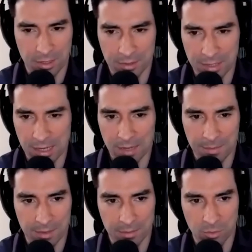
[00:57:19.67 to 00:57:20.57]
your time,
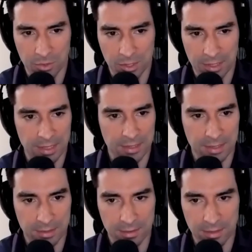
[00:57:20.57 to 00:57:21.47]
and we'll see you
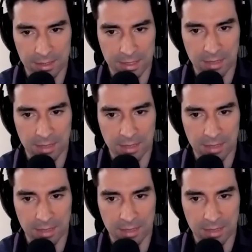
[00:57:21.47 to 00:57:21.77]
Absolutely. guys next